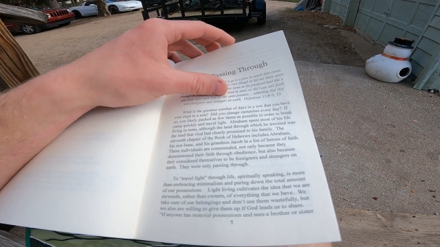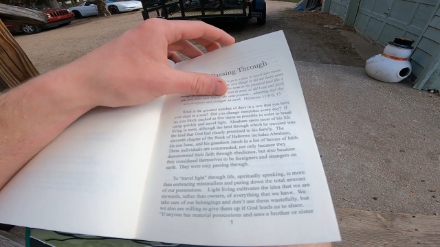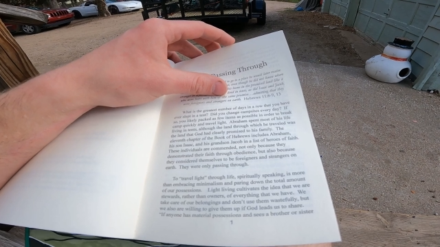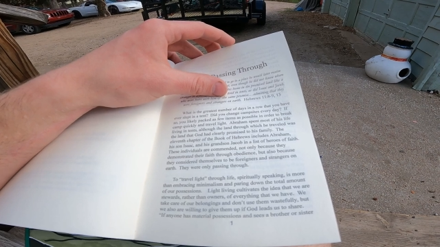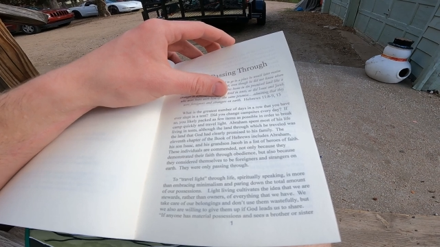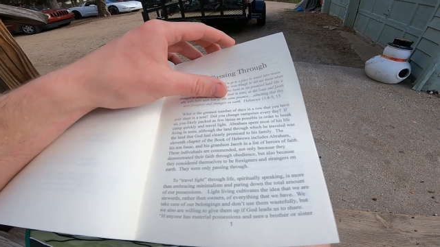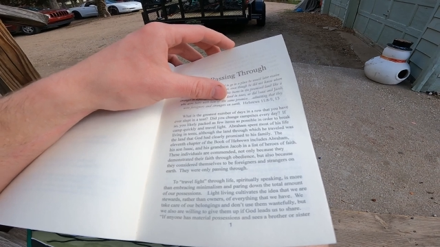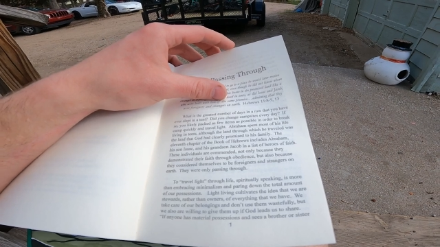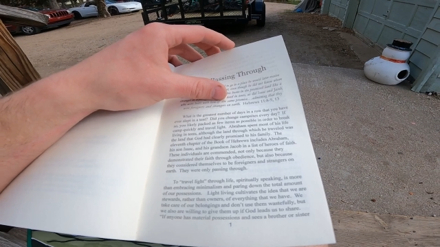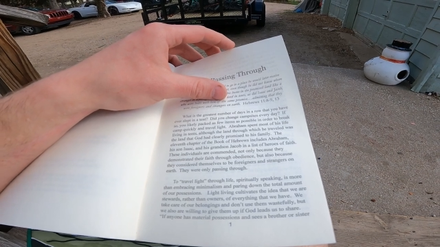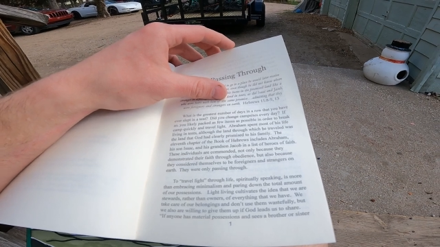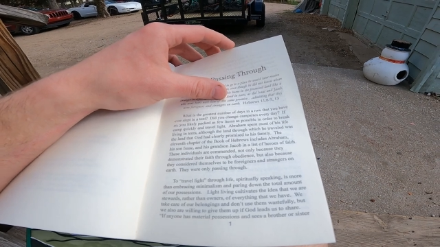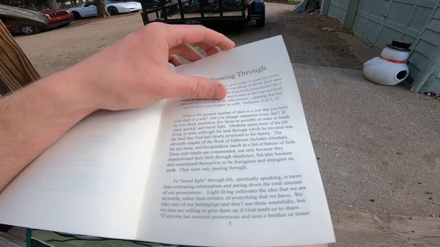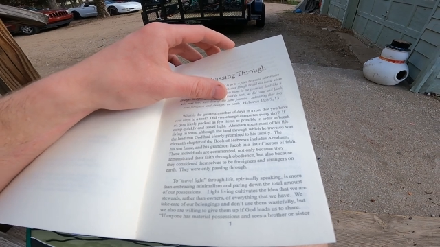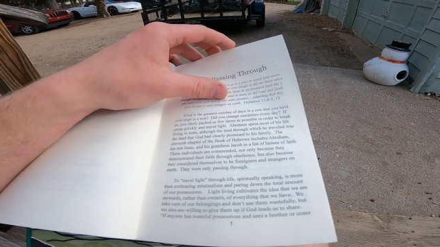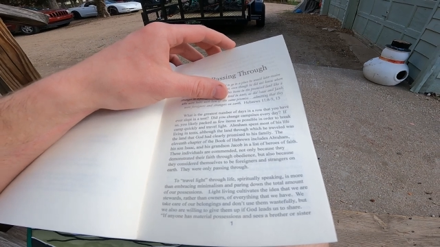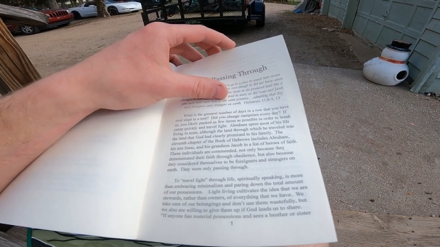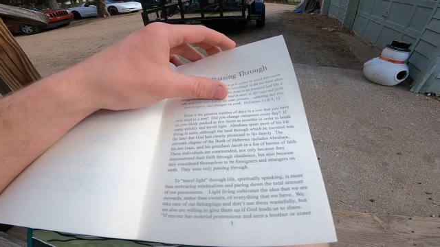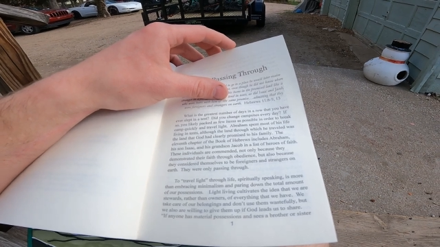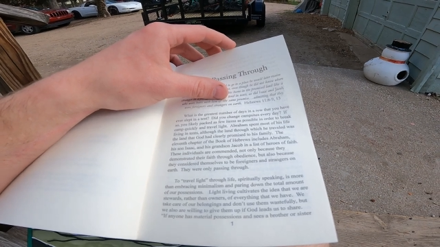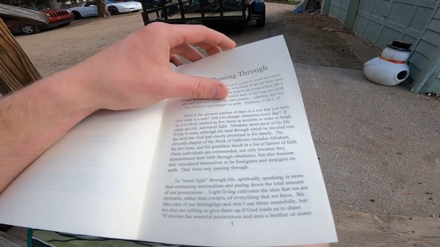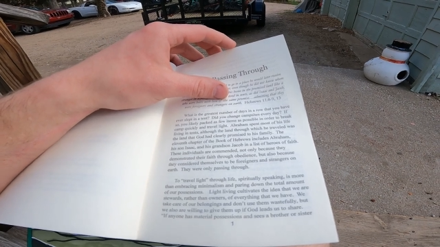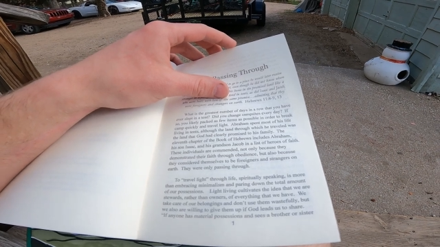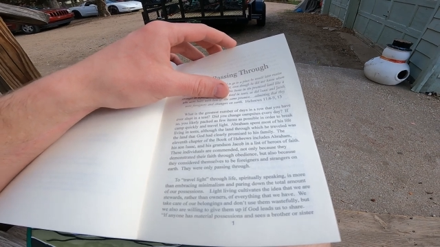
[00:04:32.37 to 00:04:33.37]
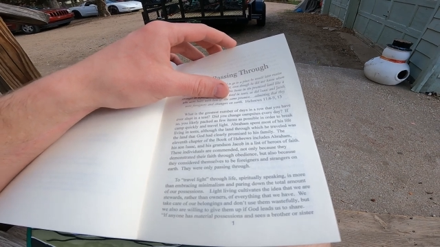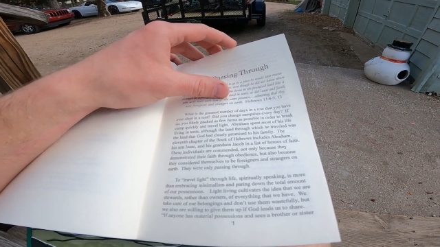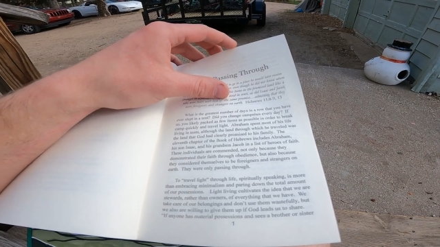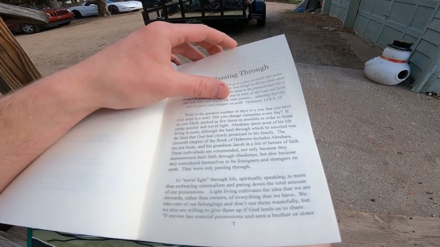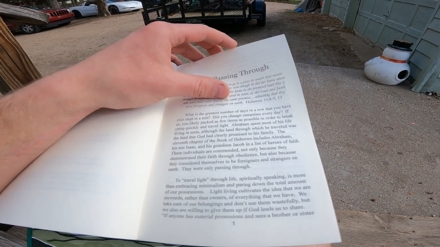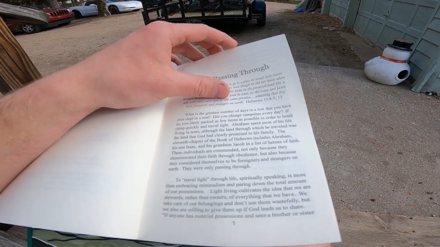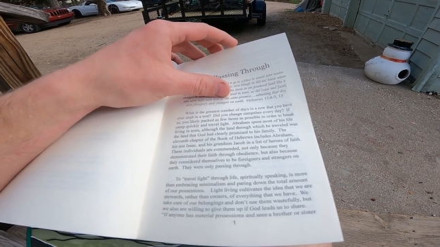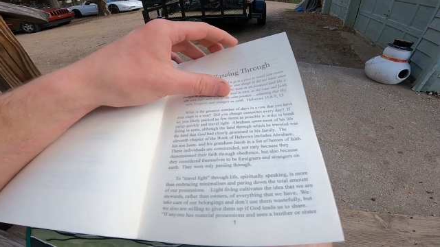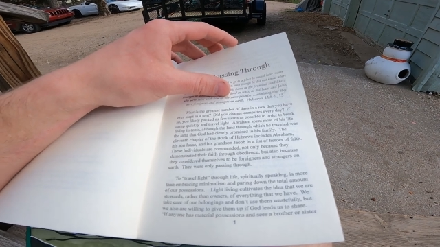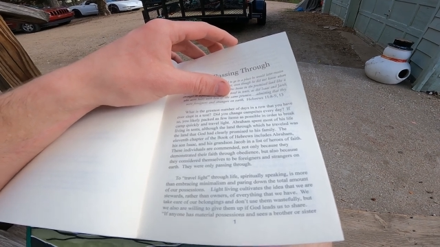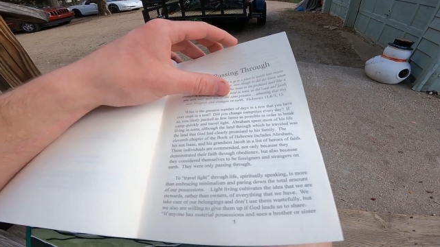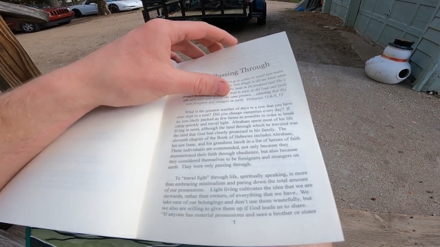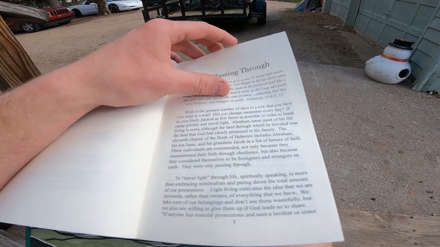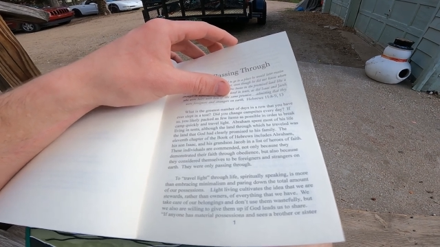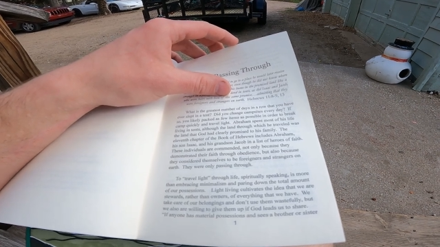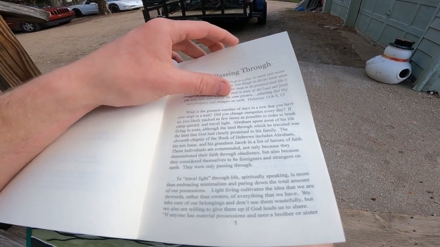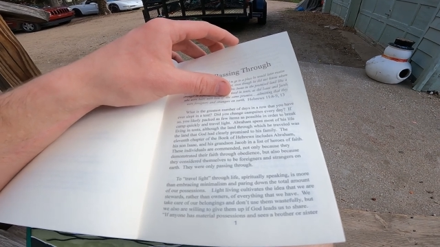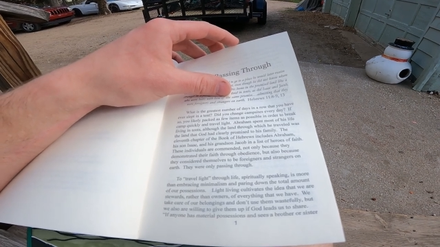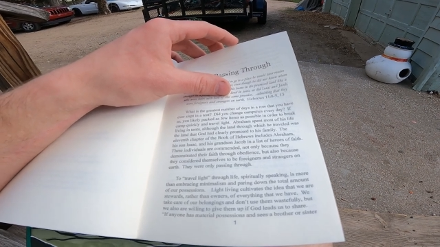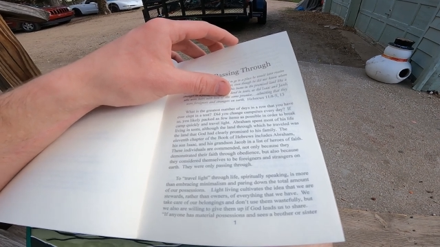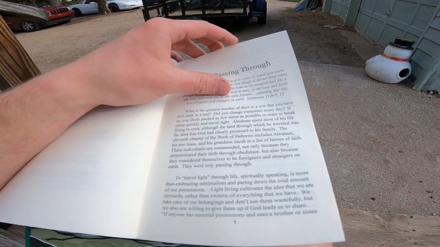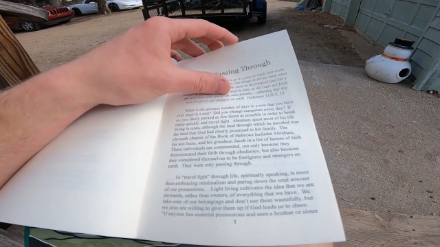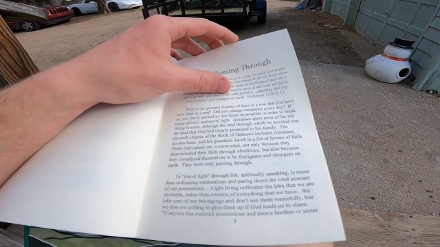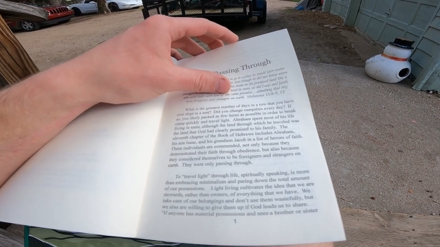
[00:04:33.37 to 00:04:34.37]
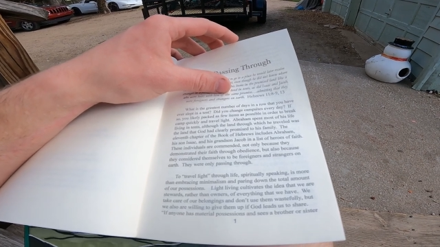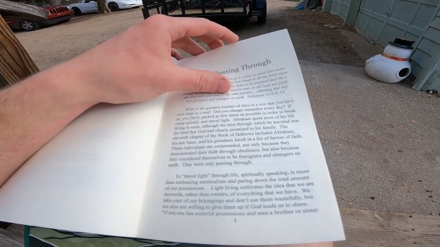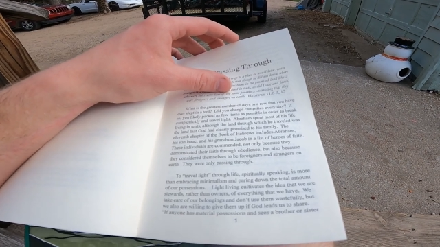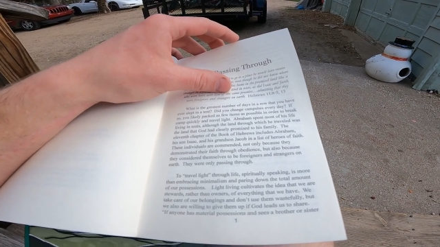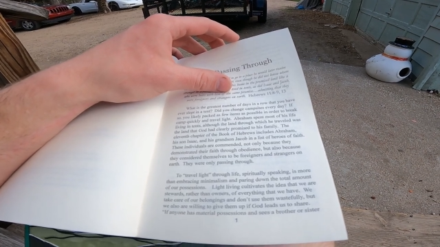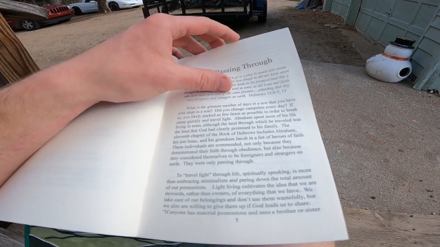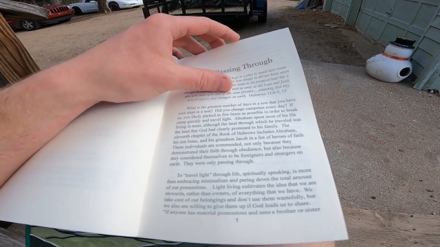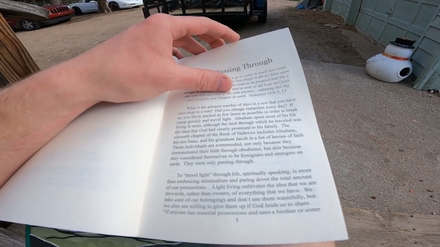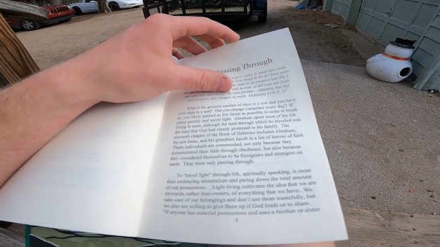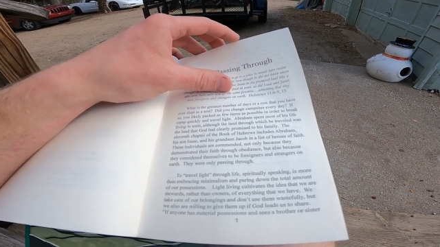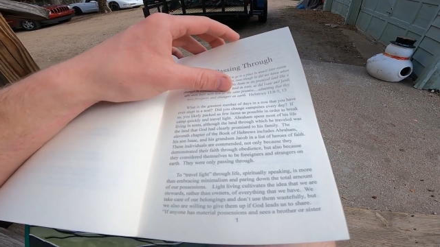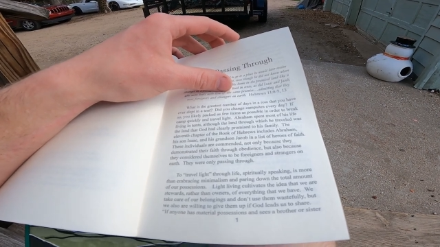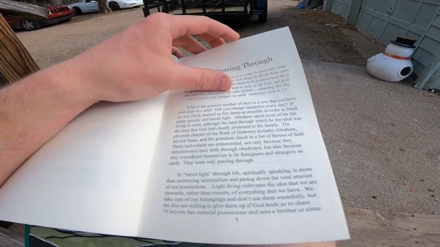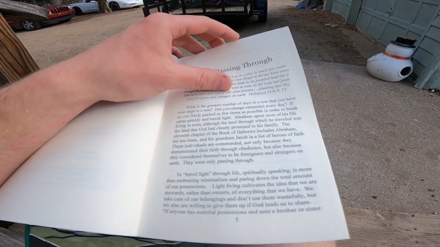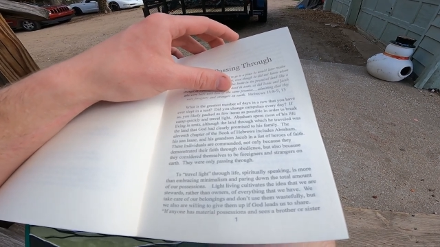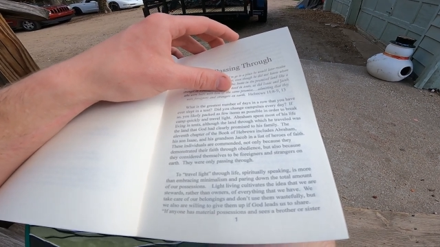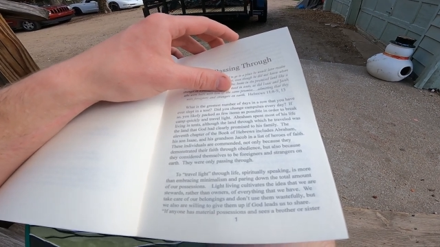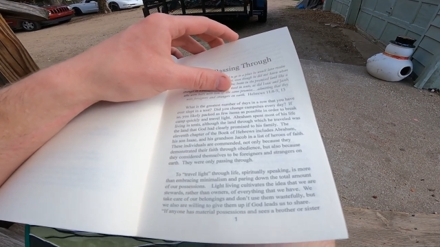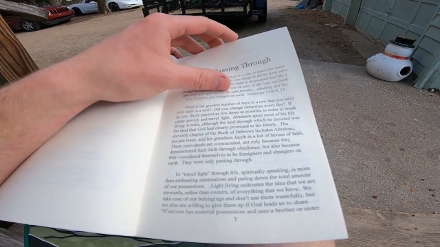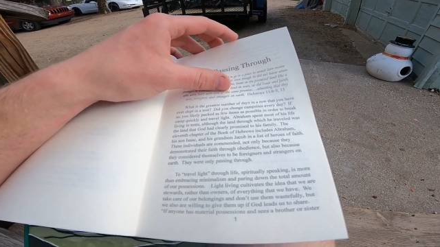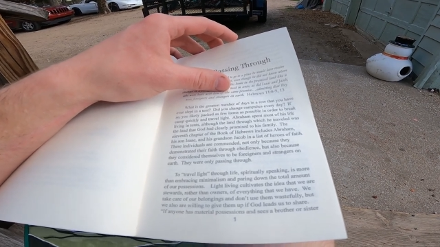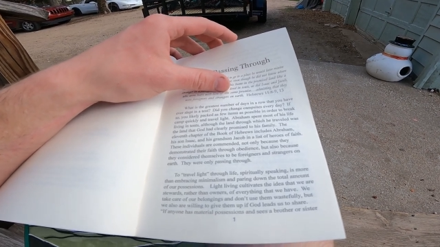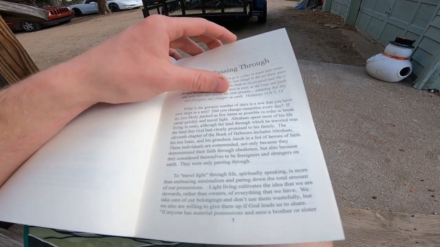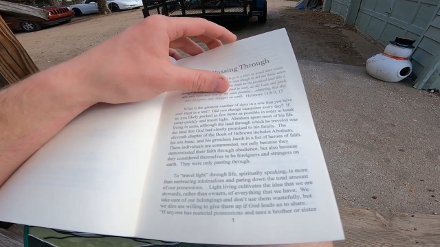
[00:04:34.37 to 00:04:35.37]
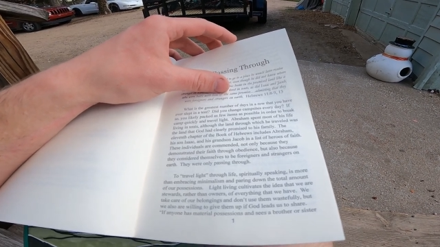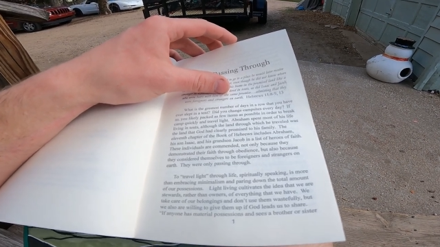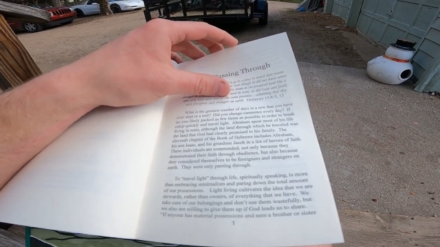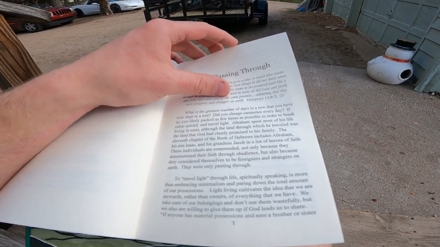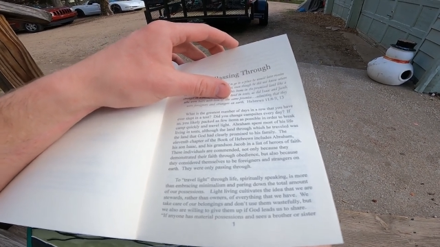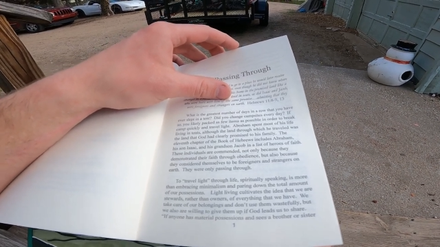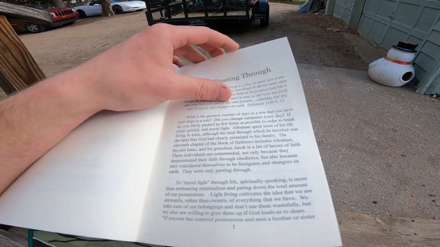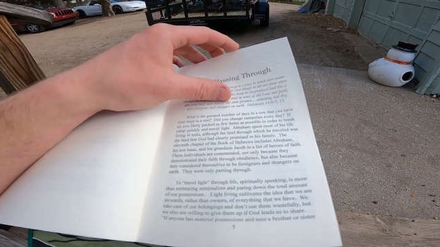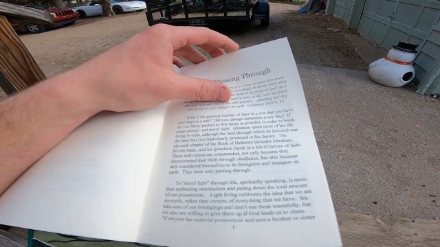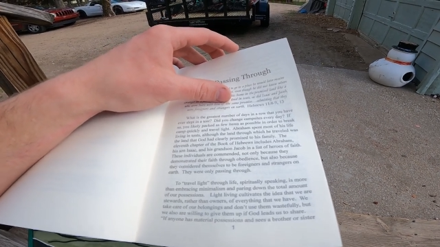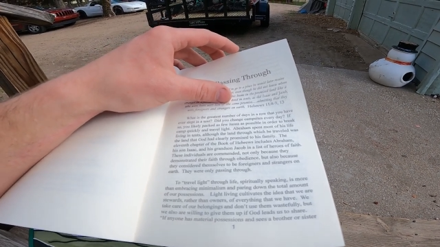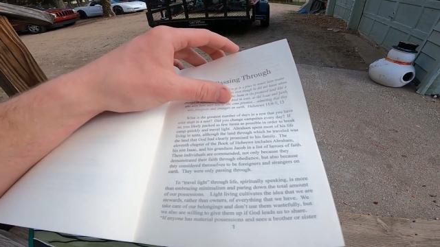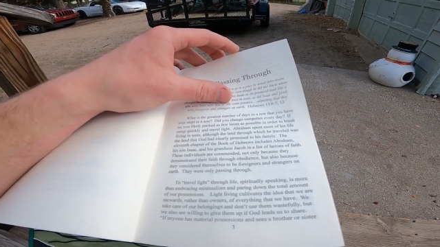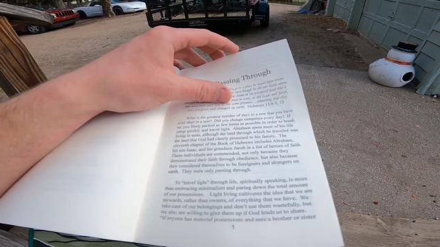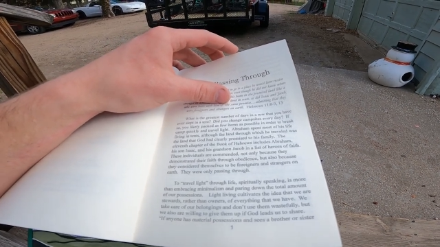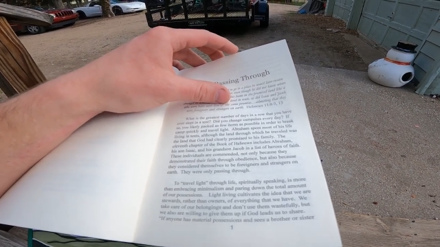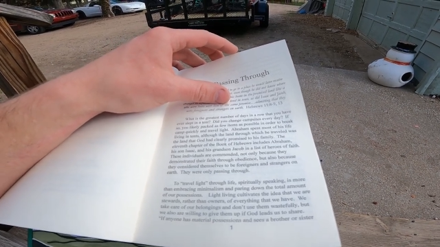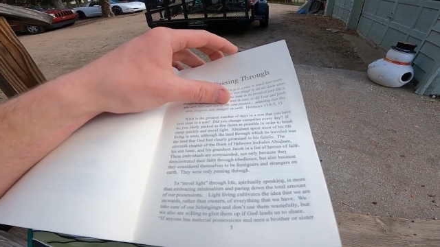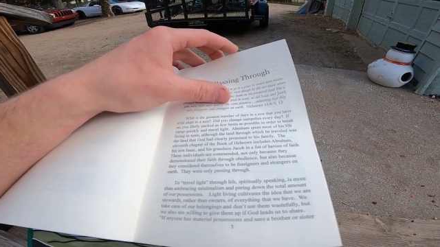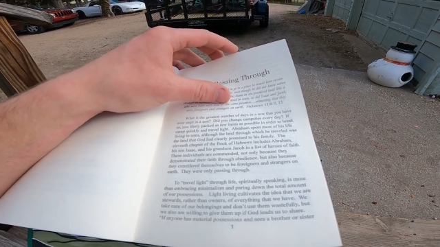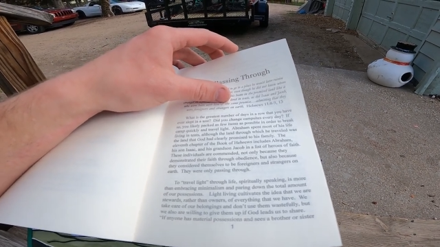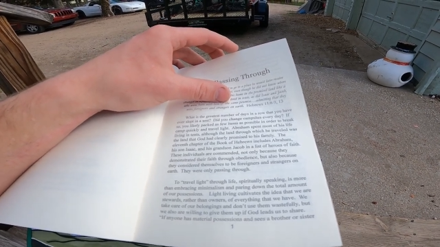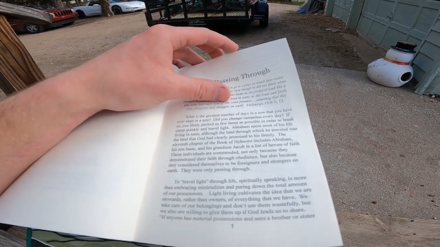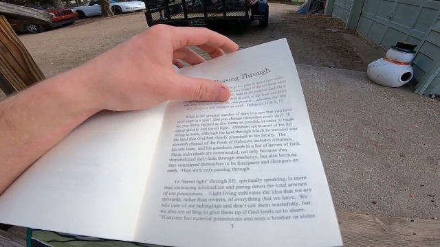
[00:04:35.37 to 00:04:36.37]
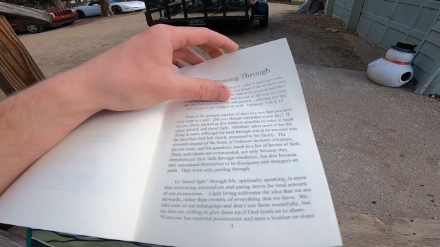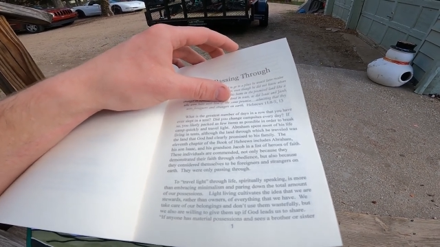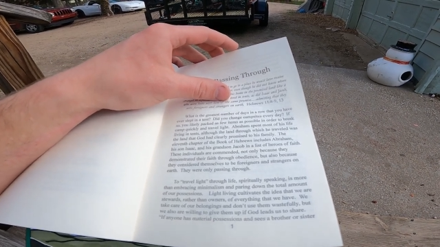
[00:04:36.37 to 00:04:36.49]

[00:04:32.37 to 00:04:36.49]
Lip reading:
(no speaker visible)